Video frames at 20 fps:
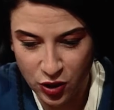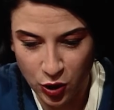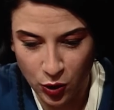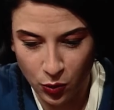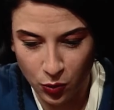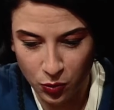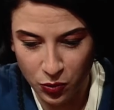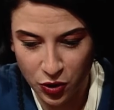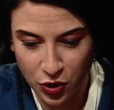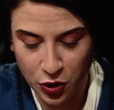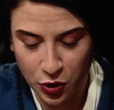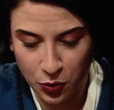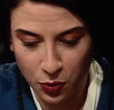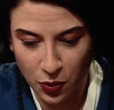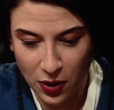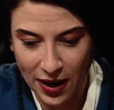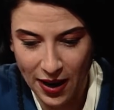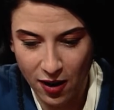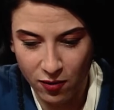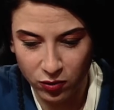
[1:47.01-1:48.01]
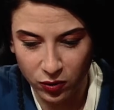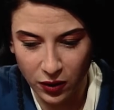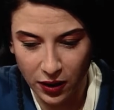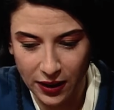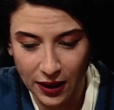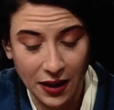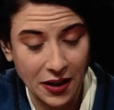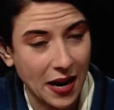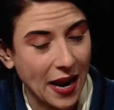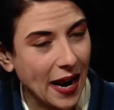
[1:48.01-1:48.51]
too
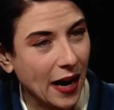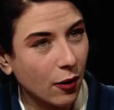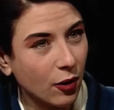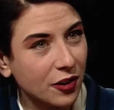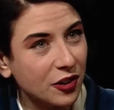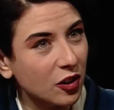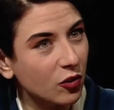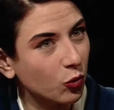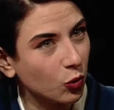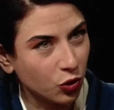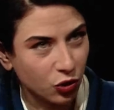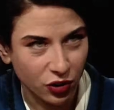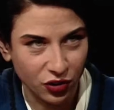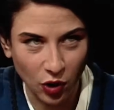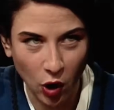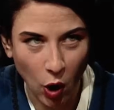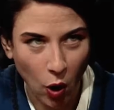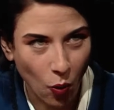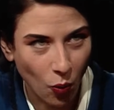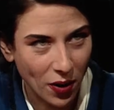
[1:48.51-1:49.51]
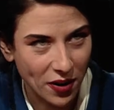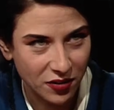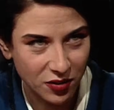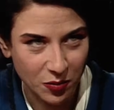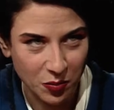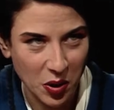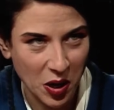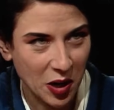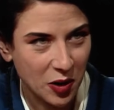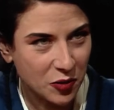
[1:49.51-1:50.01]
heavily, a narrative will just
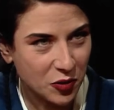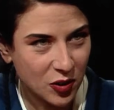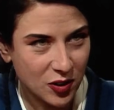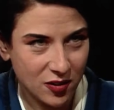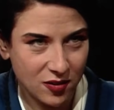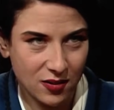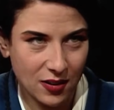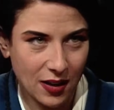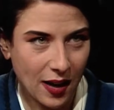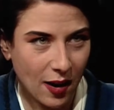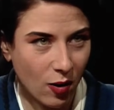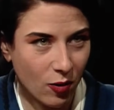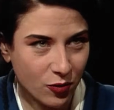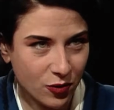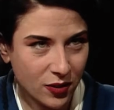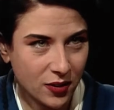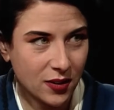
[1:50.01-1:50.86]
always impose itself.